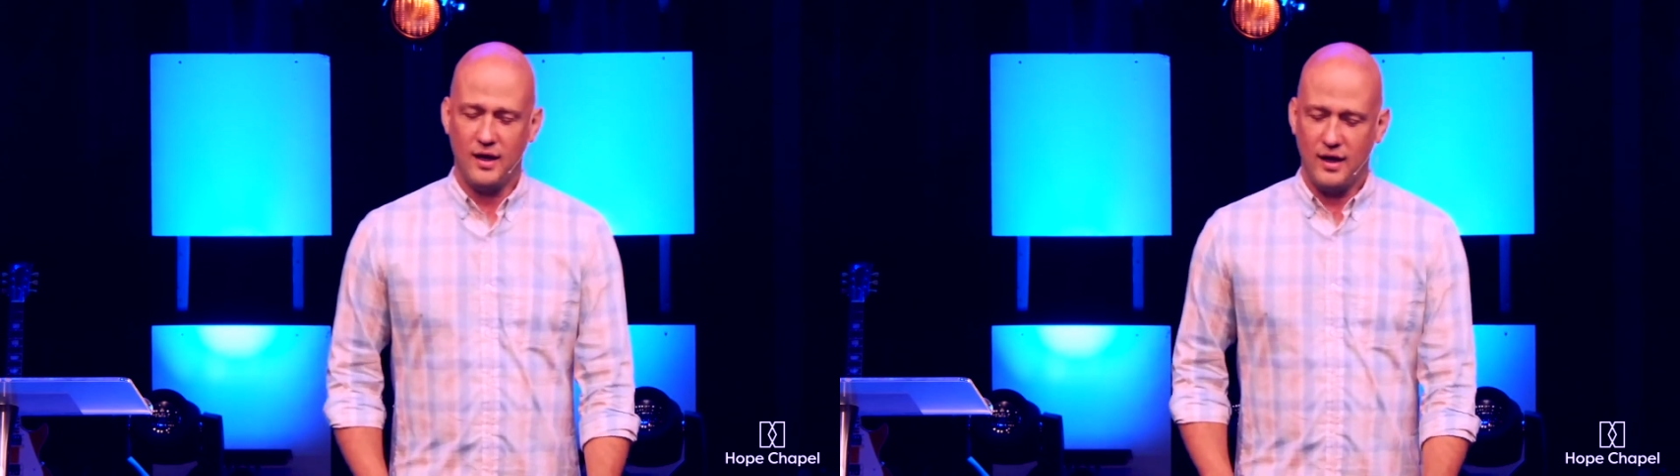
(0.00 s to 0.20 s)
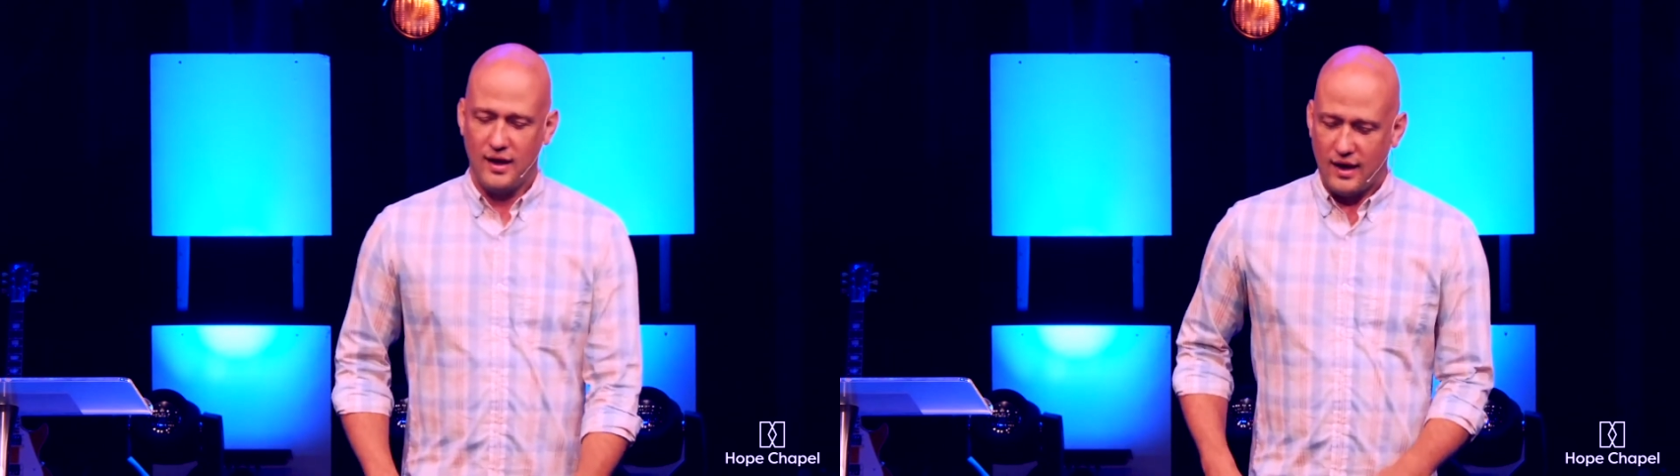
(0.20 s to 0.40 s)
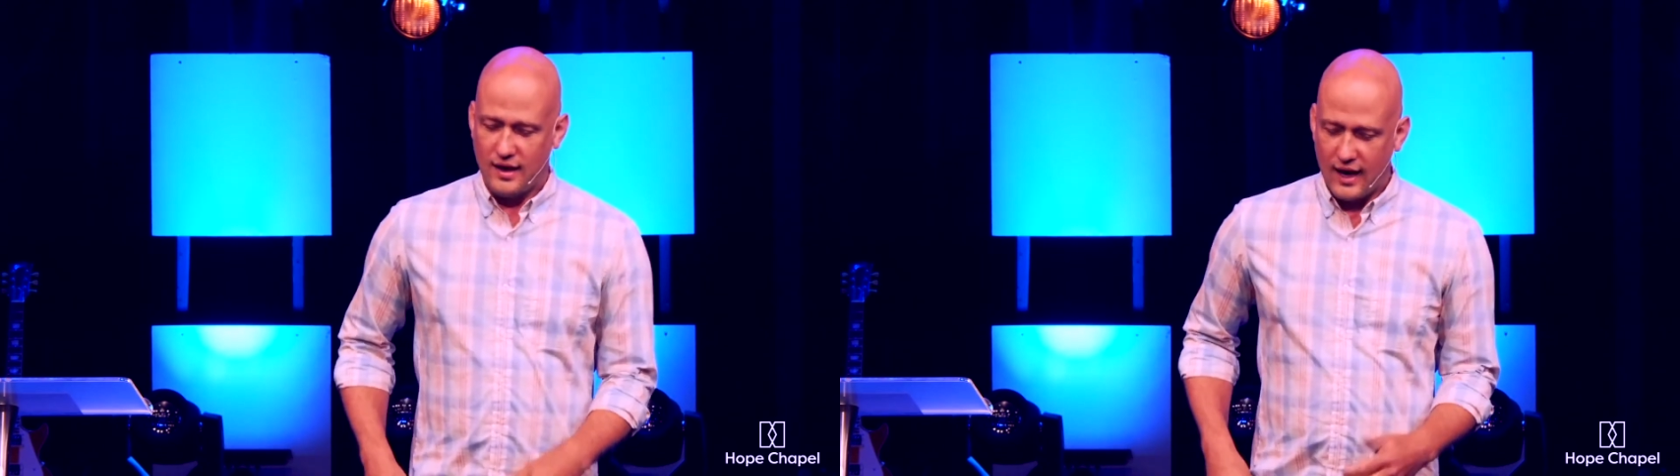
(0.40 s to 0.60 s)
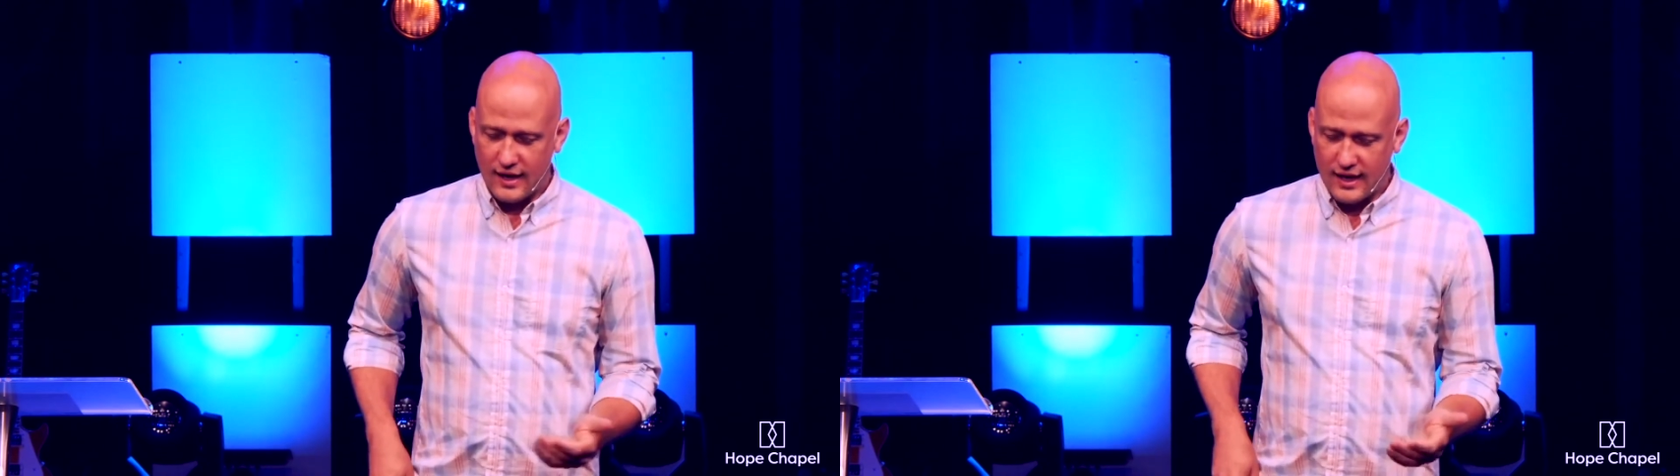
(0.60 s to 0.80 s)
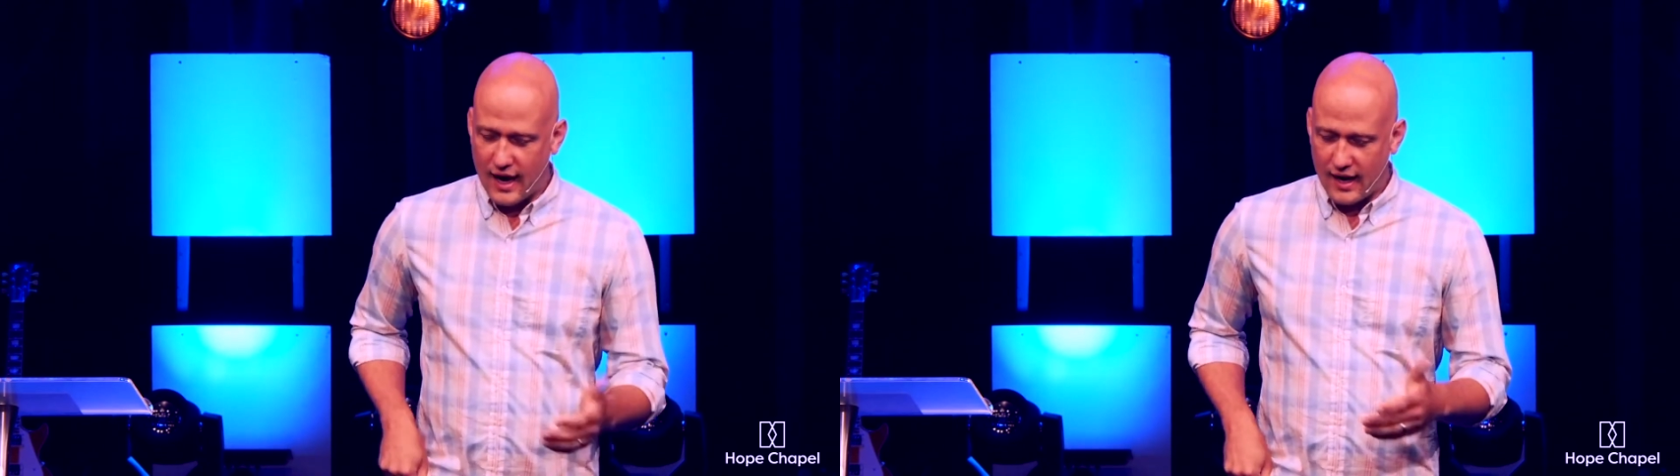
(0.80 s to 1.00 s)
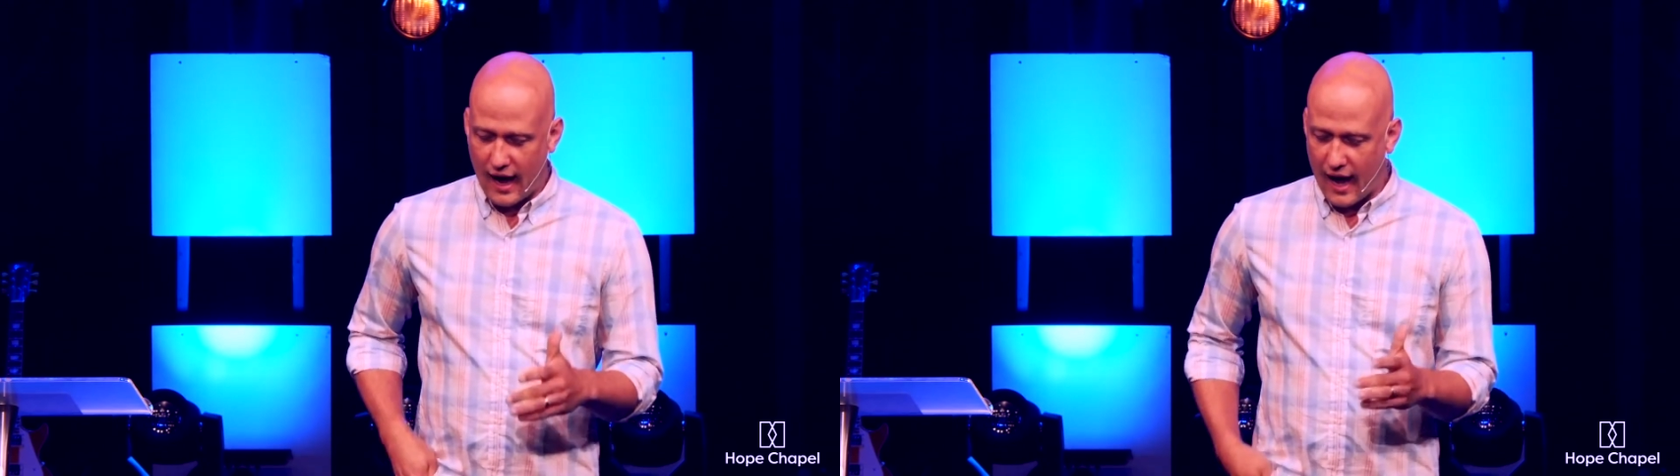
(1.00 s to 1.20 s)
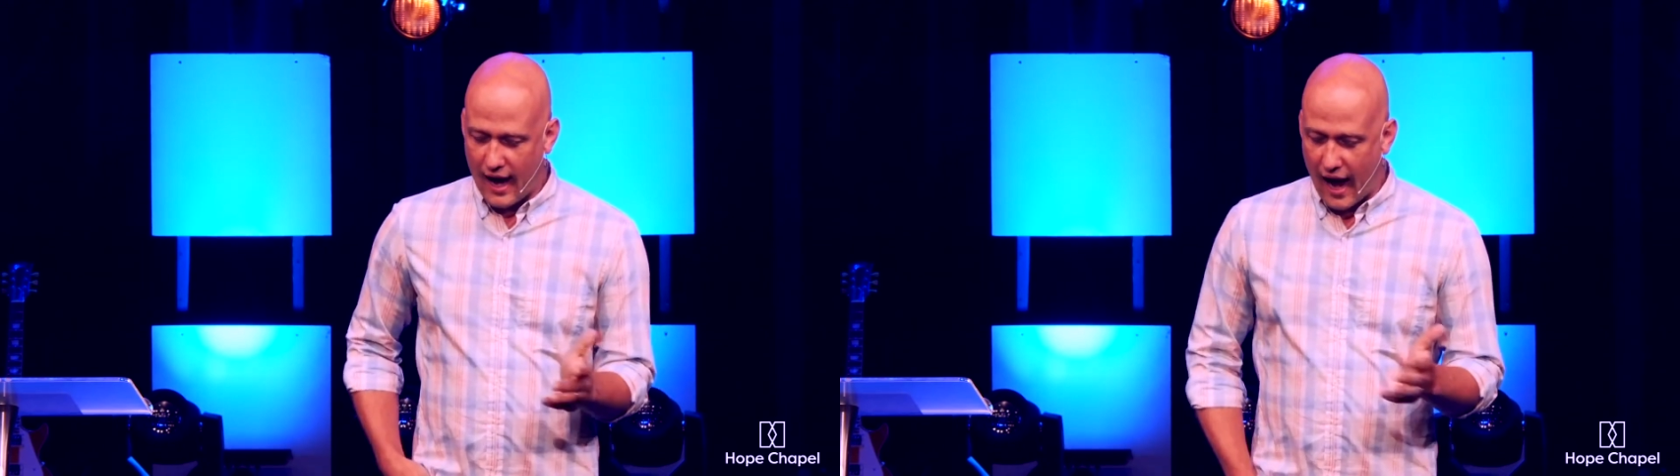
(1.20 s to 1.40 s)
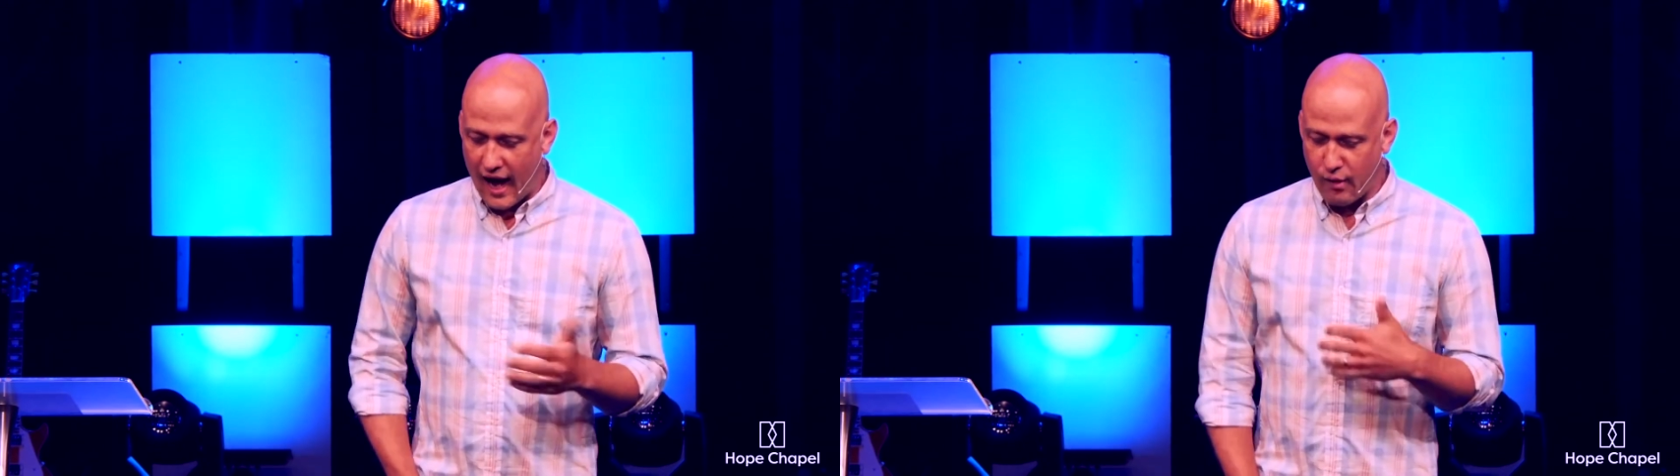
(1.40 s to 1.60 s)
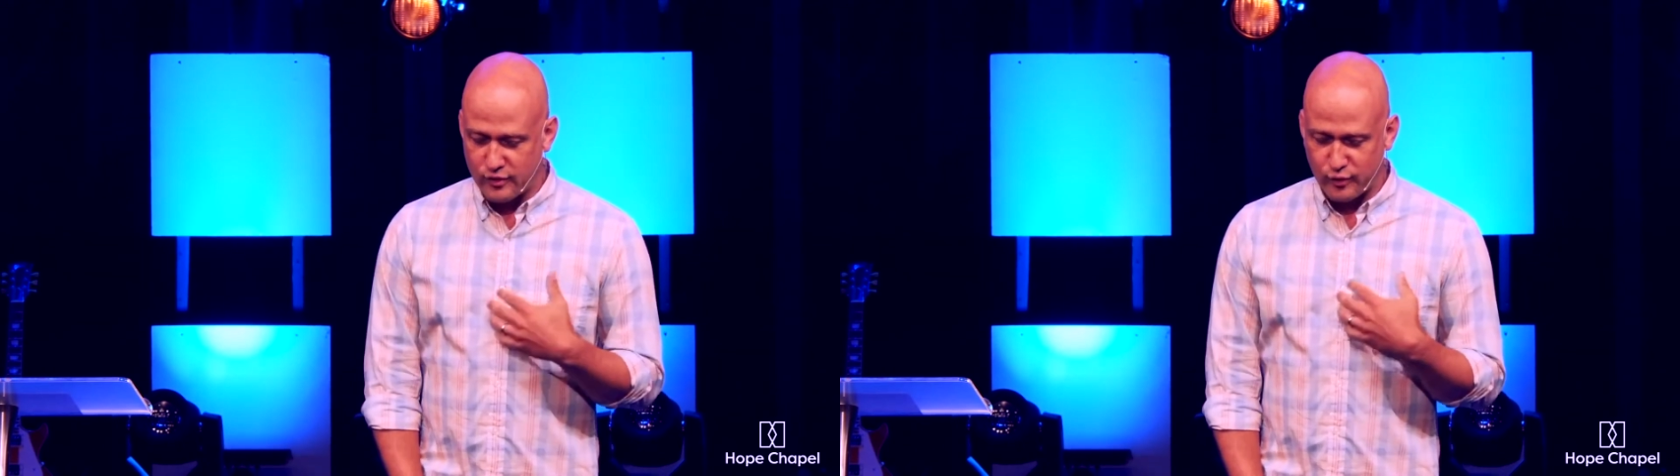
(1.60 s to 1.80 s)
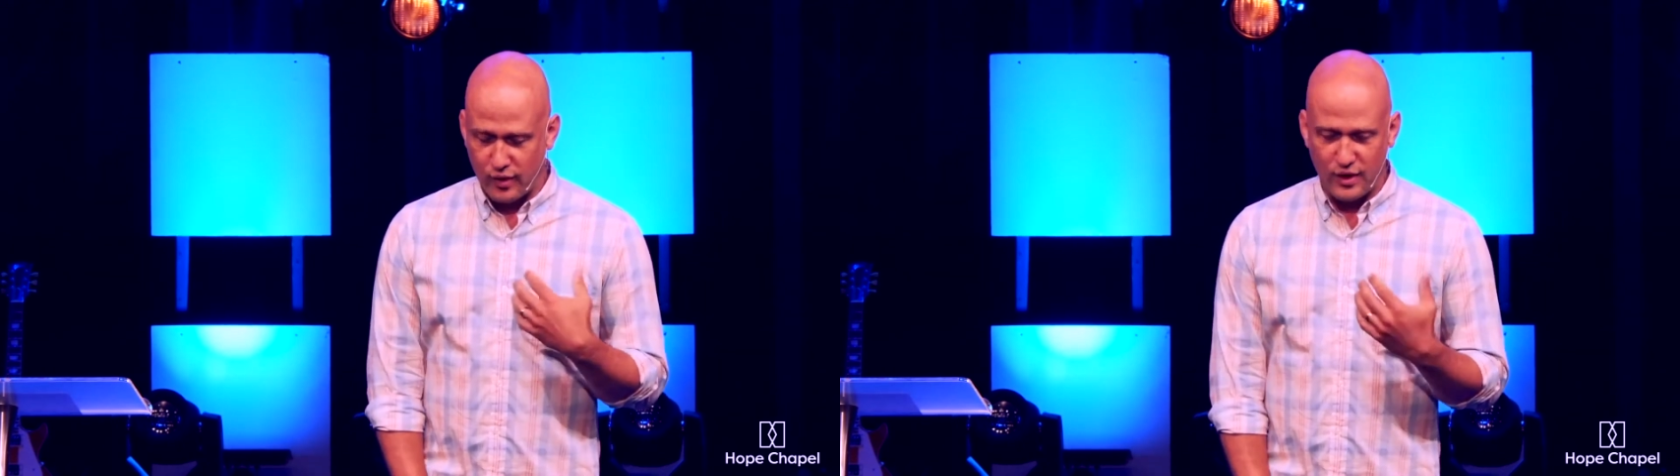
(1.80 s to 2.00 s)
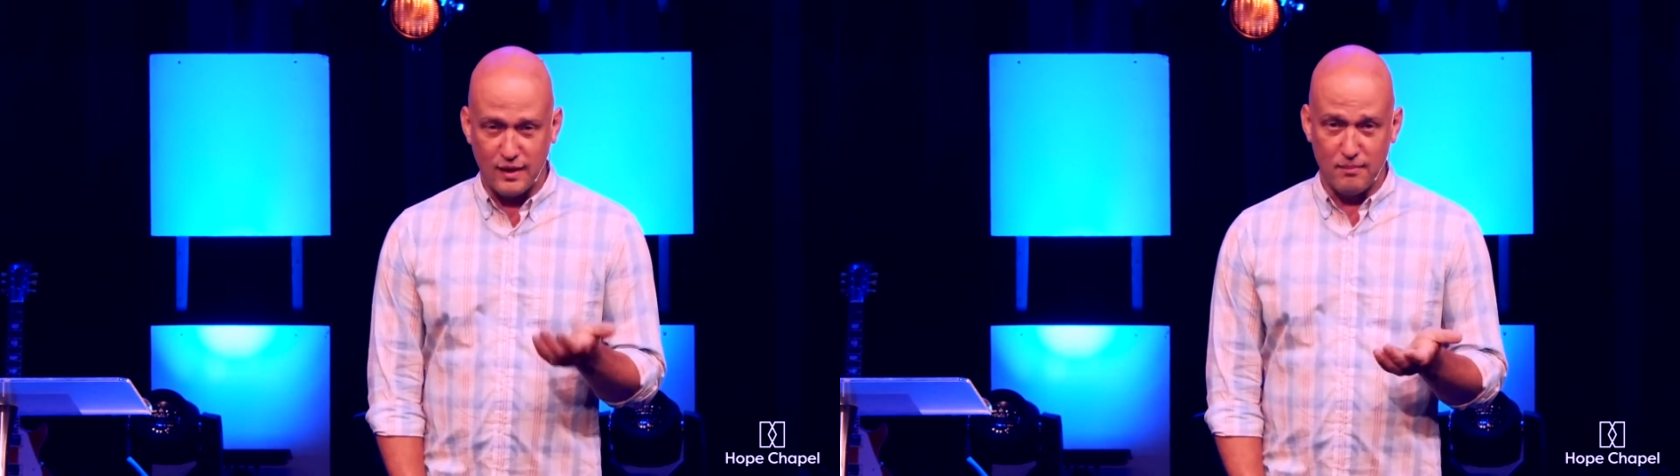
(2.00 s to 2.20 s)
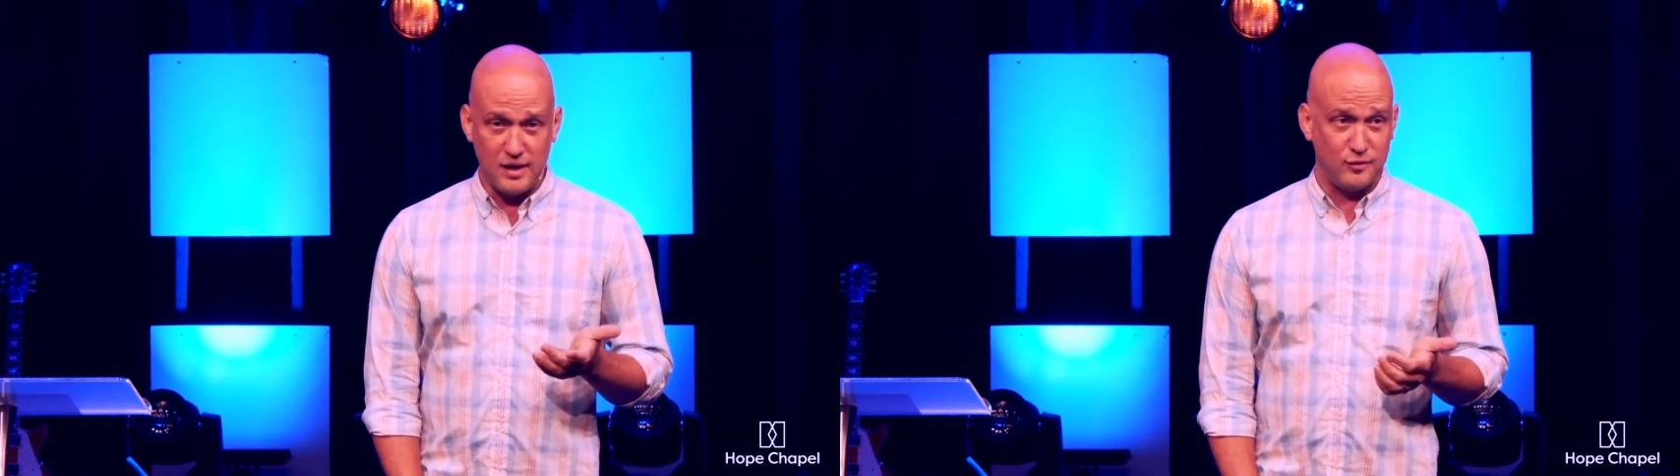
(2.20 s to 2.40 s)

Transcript: And yet I was really amused